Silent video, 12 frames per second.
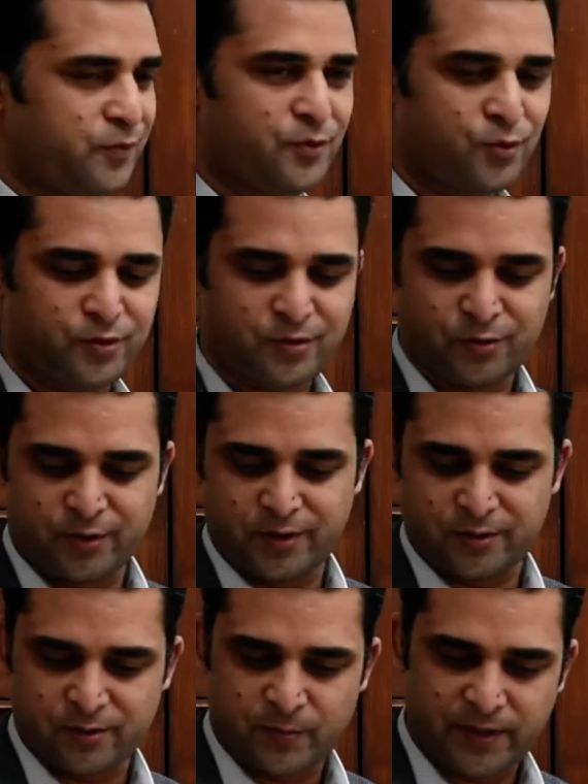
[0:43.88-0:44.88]
who's going
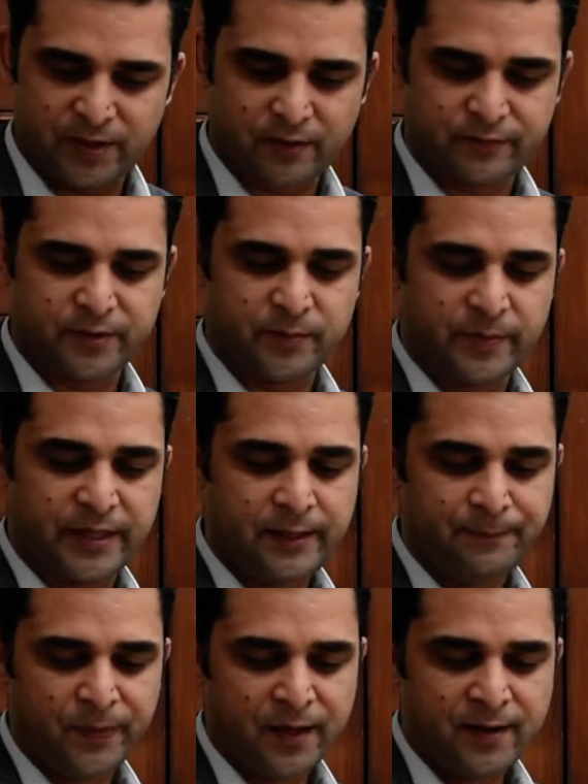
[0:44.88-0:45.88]
to speak after
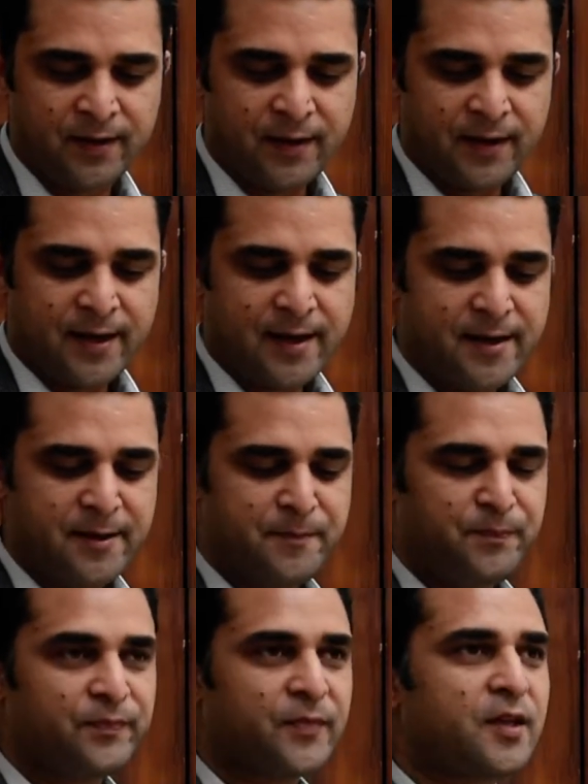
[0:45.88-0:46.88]
me.
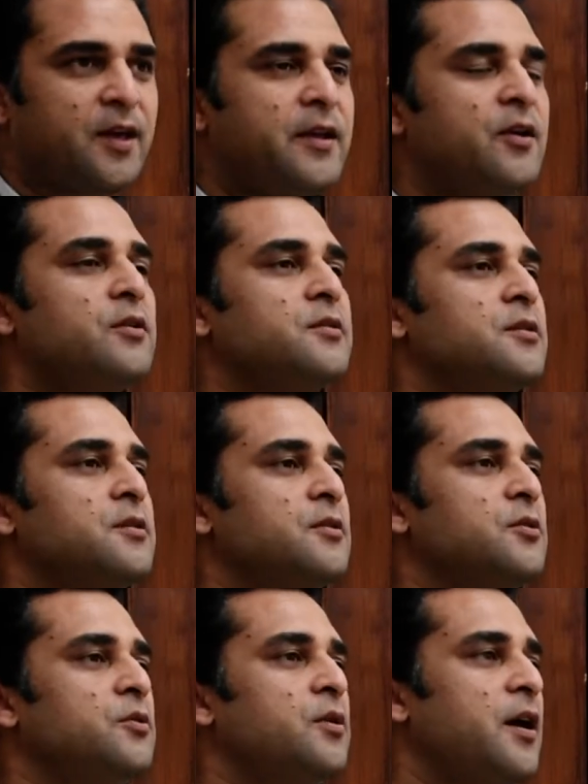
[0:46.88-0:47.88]
And
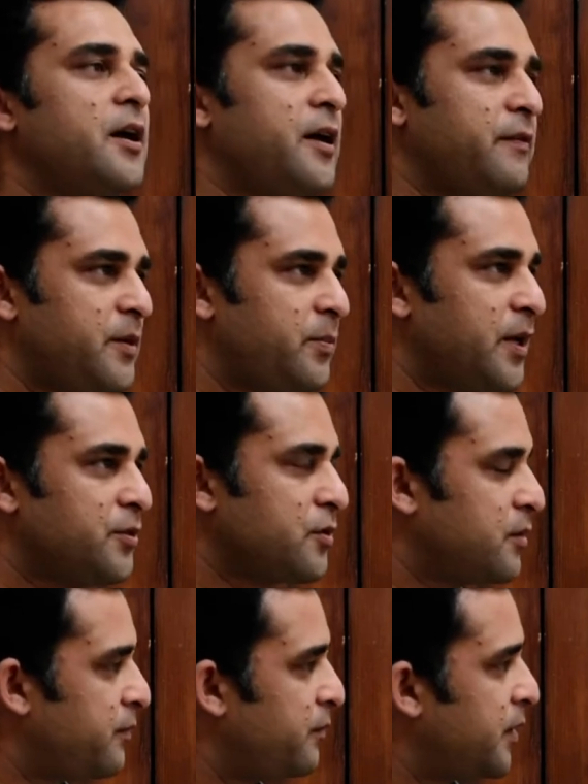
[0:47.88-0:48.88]
also I have the
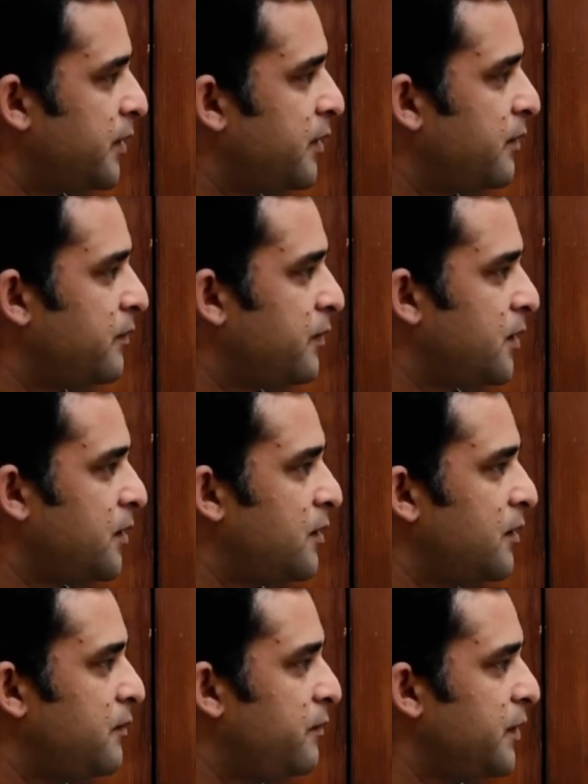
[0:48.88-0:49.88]
pleasure of working
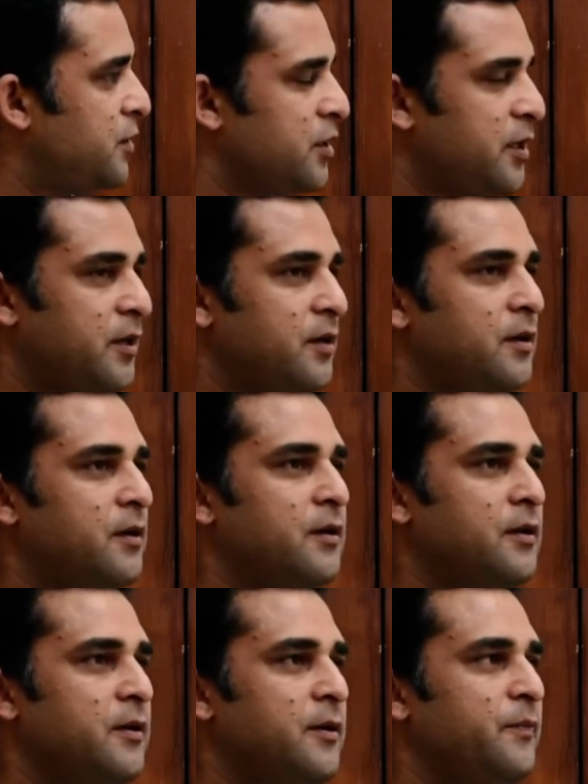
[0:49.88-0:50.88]
with
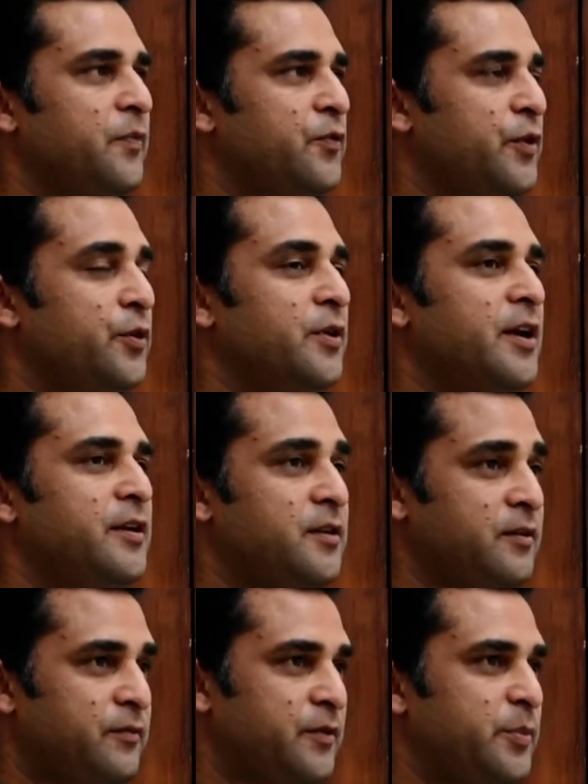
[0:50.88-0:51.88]
Vijay for
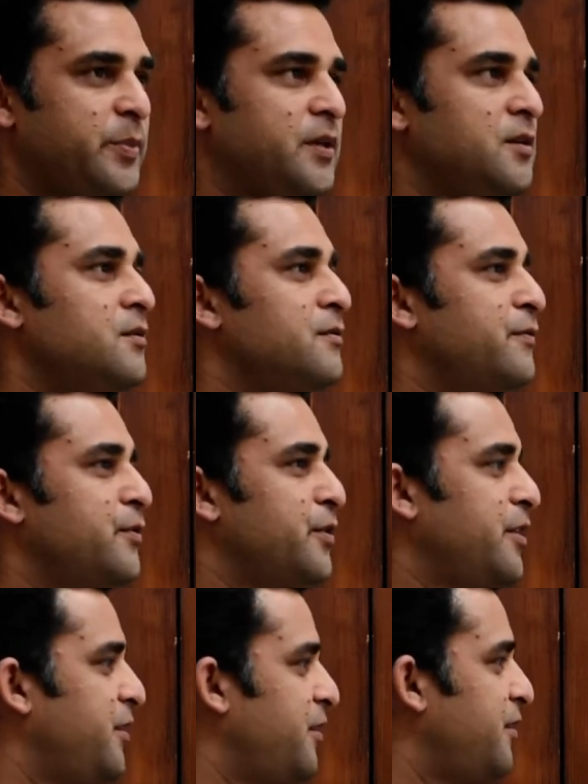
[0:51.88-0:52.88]
Uniting for Peace for a
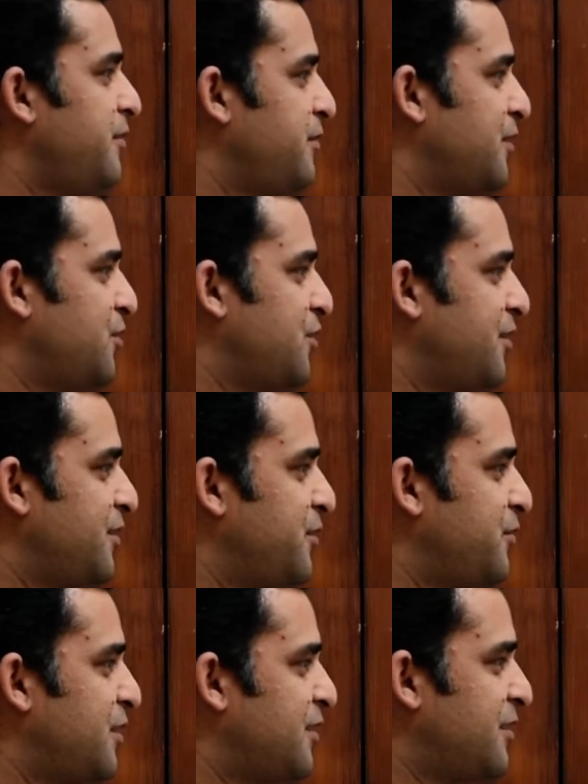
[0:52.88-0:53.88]
year,
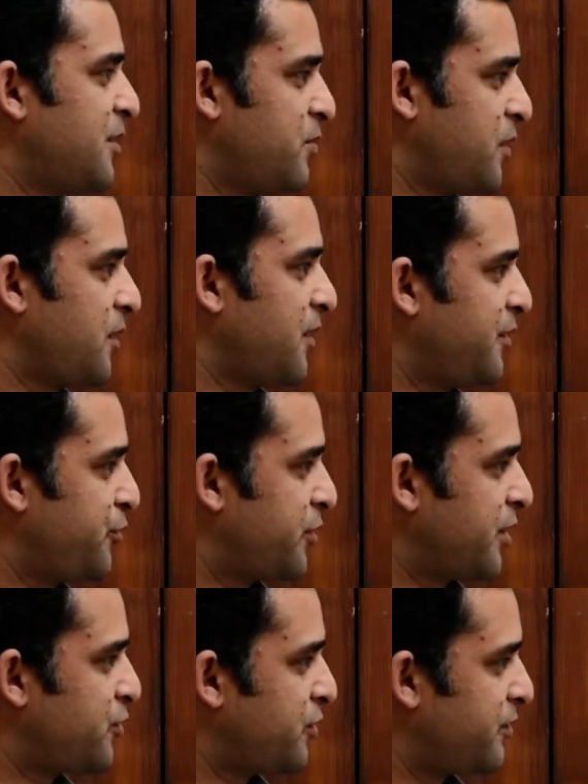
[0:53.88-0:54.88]
which is something I
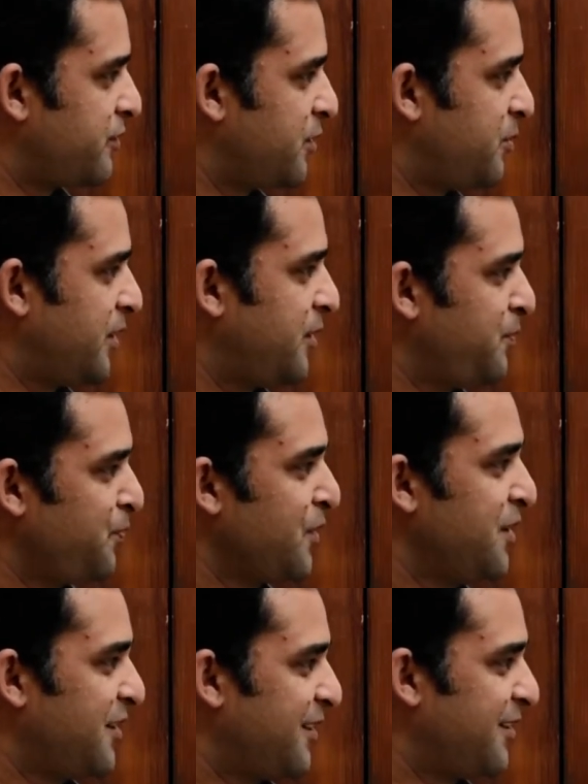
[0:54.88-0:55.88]
treasure with me,
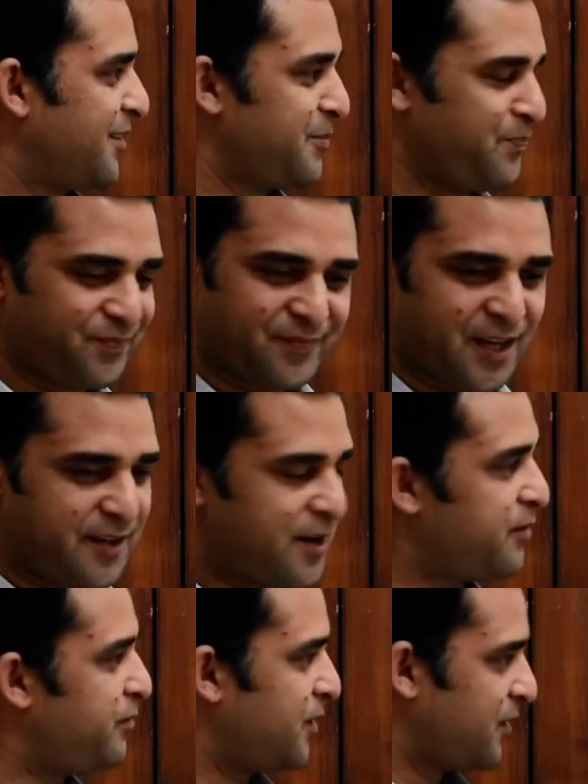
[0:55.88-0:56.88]
and
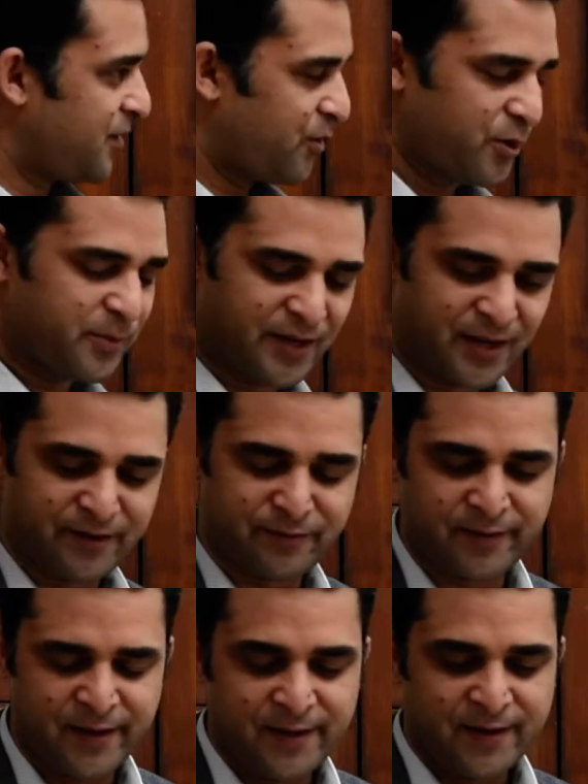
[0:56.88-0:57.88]
I will all my
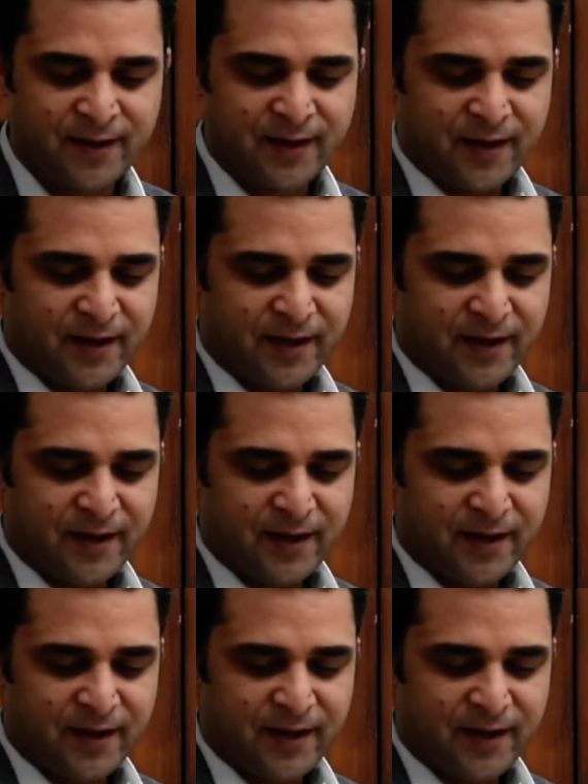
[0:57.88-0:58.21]
life.